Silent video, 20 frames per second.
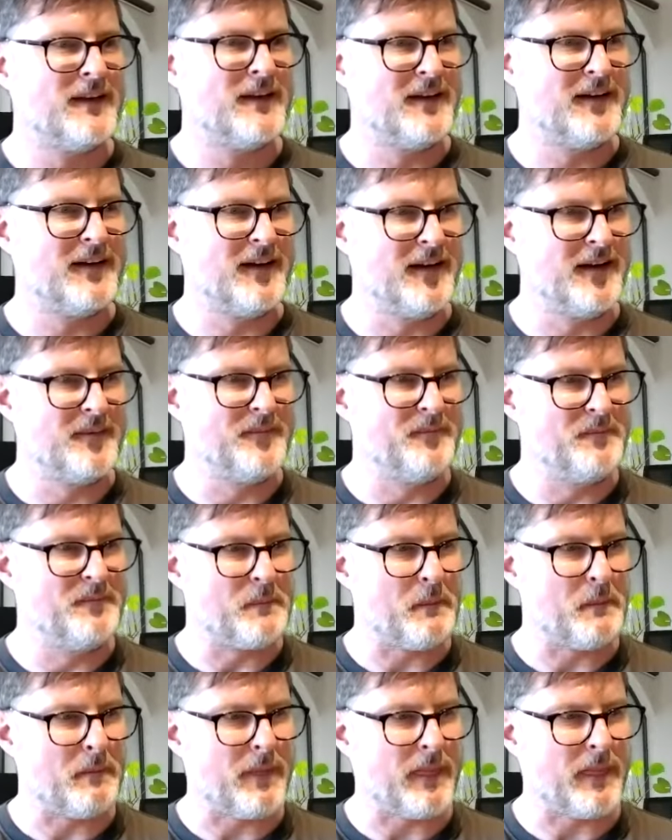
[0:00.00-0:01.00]

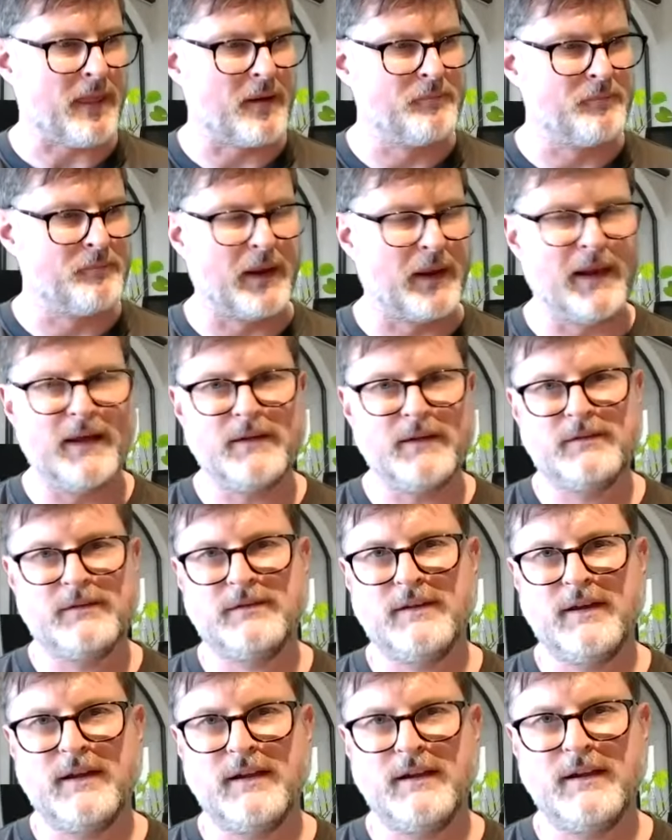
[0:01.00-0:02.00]
But
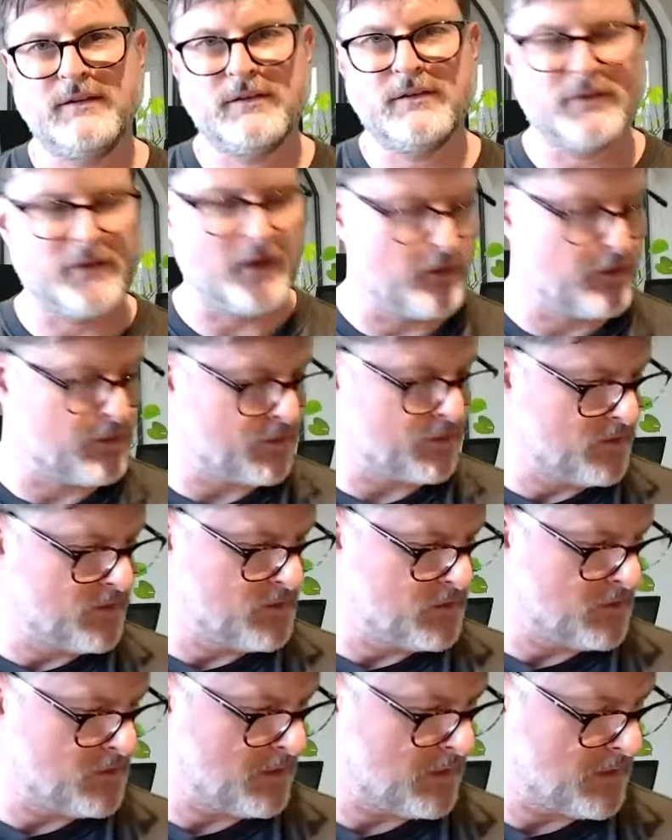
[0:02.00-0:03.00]
let's just go
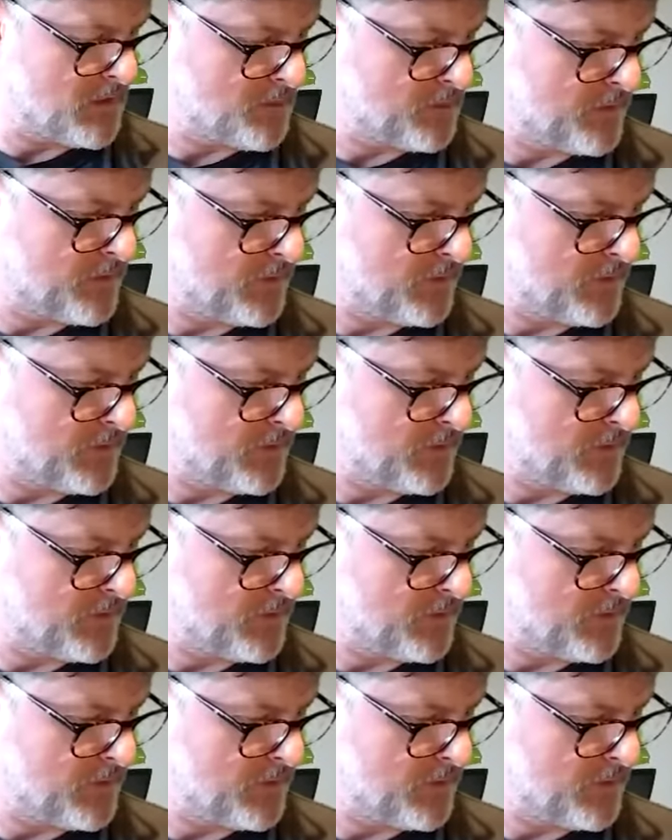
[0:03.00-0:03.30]
through a couple of